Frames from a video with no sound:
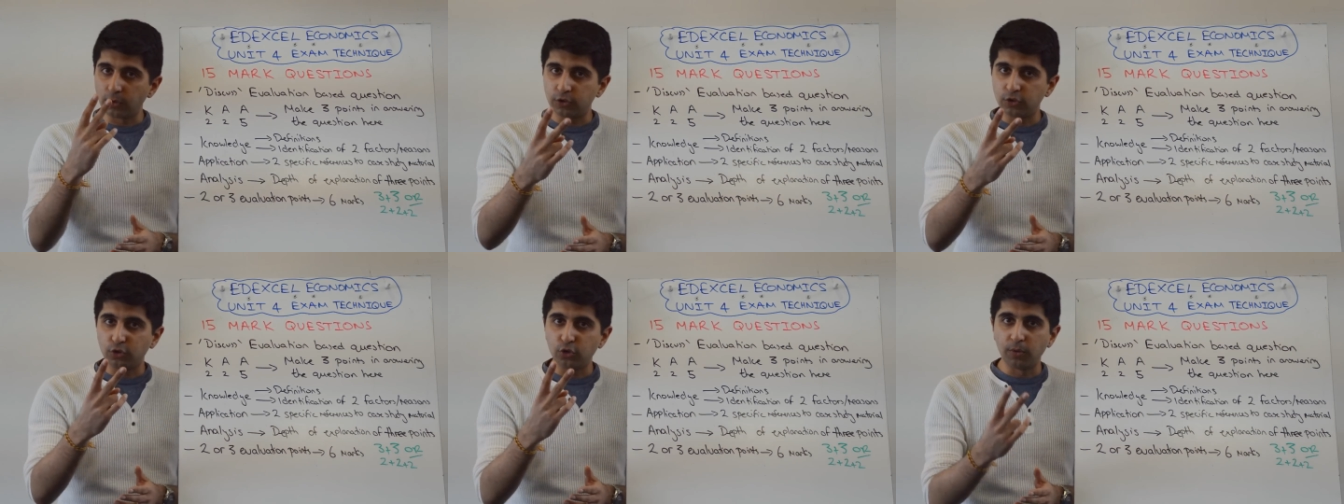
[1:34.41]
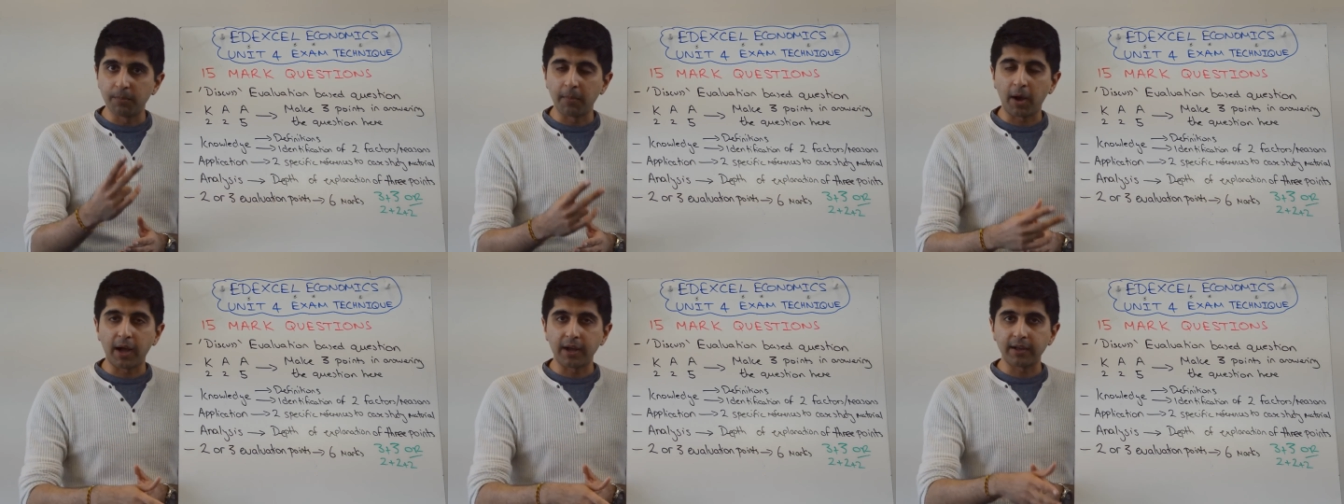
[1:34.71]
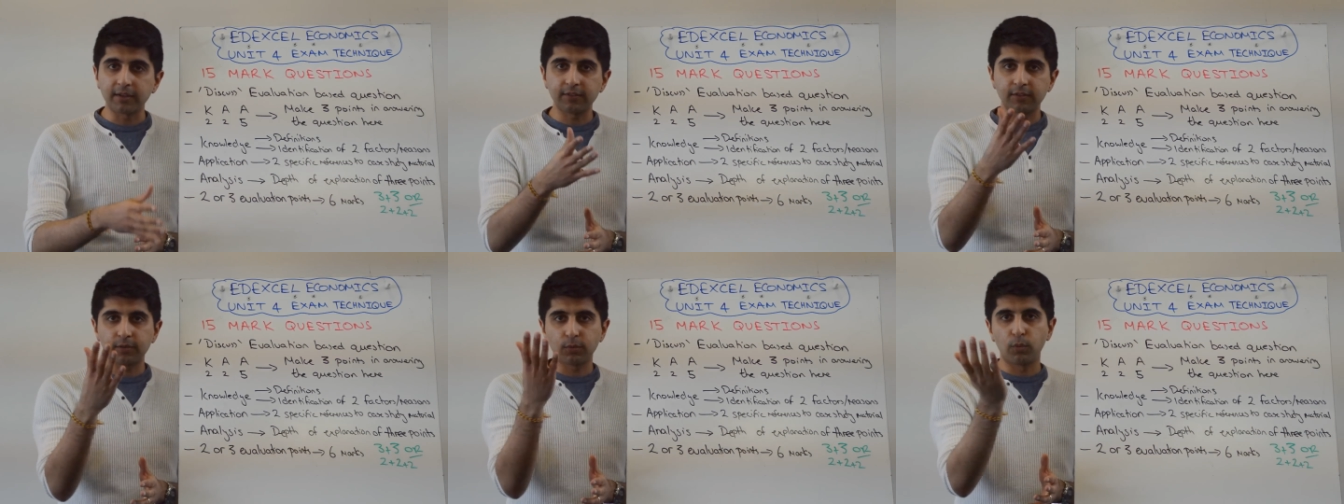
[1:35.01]
two
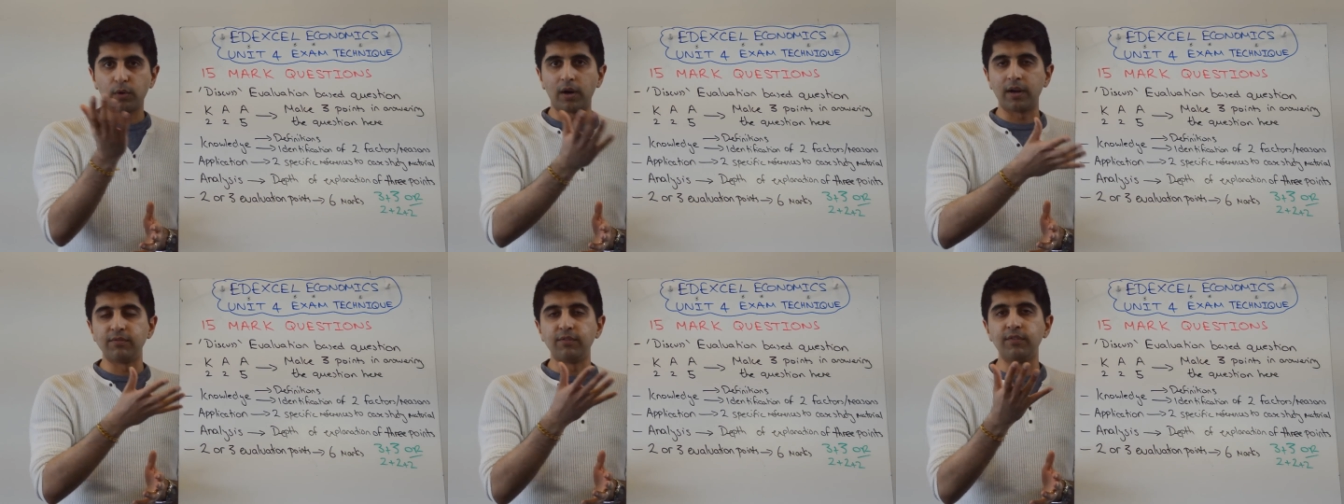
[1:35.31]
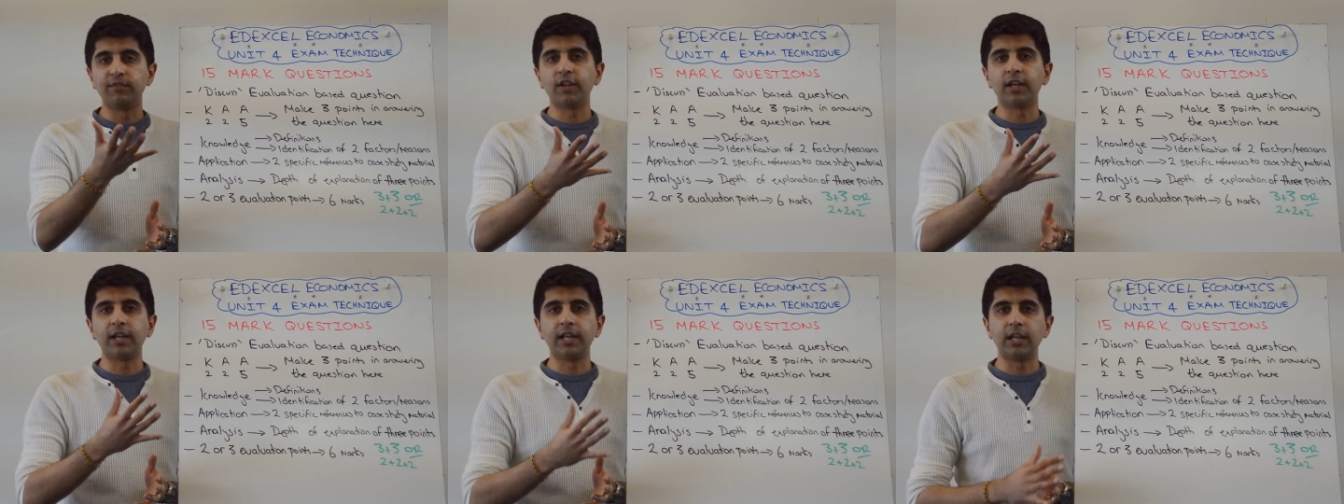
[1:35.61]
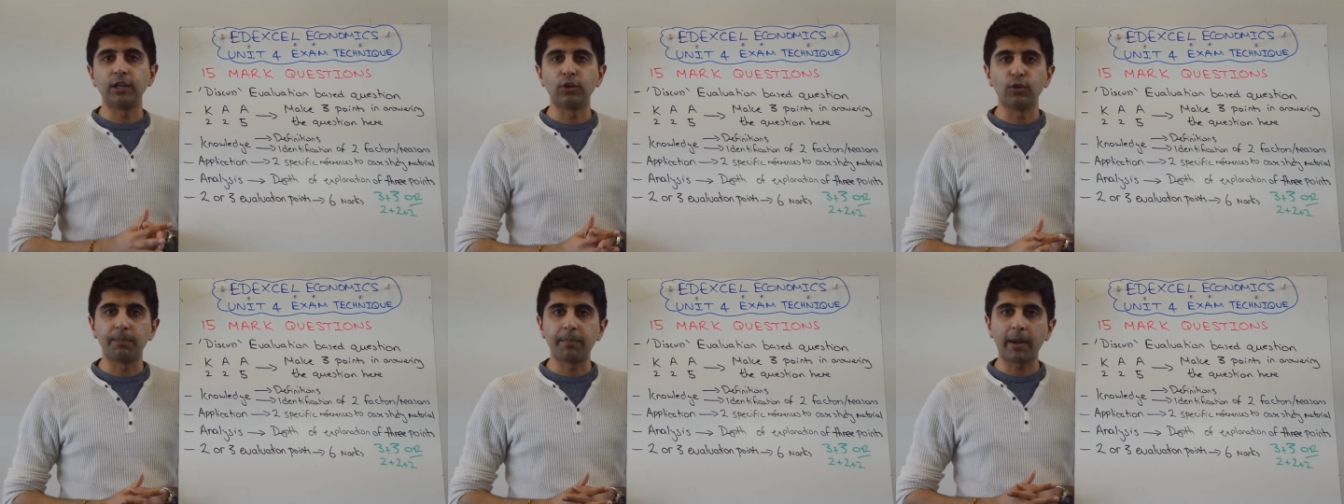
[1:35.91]
marks wherever you've done it
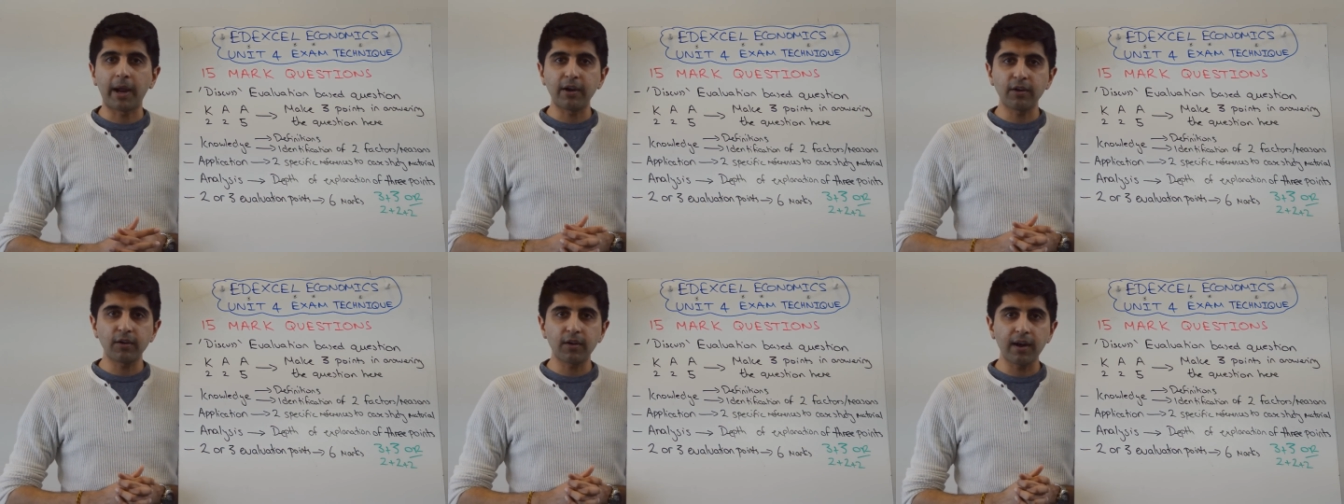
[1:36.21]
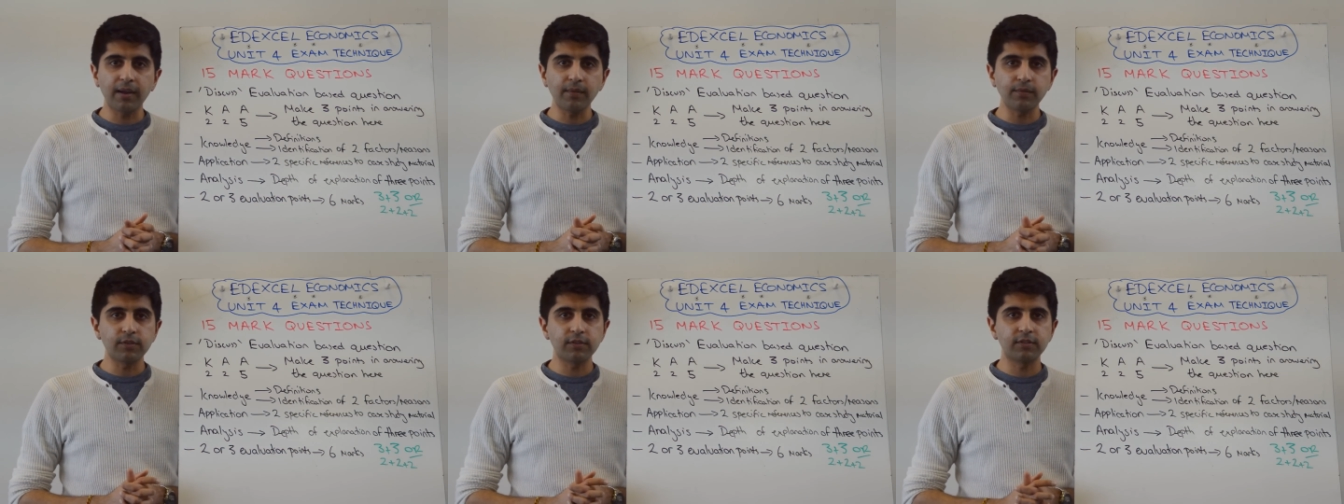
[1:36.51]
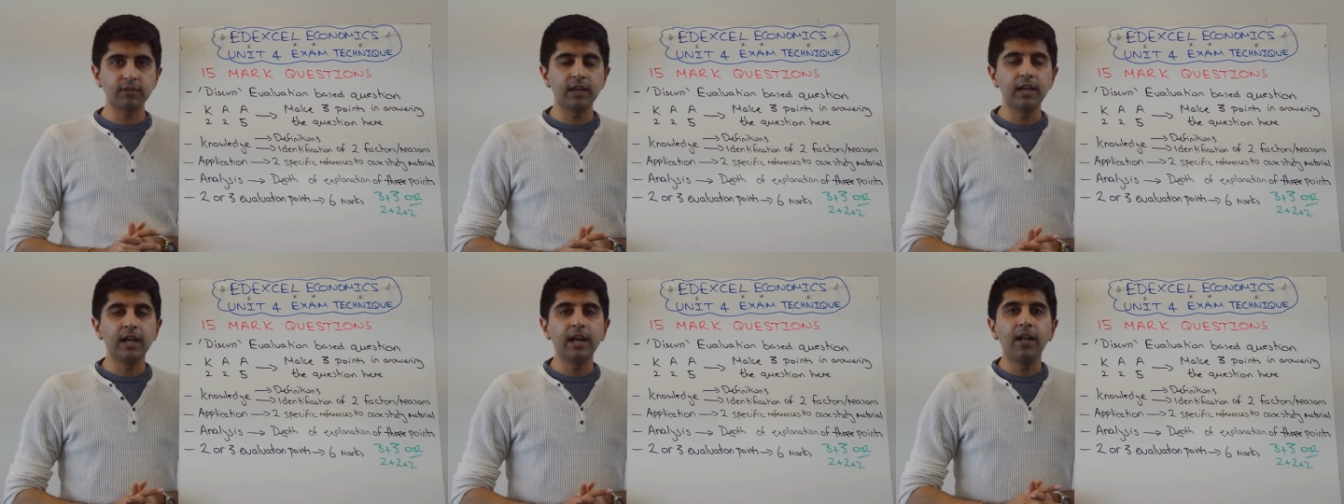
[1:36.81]
in your paragraphs.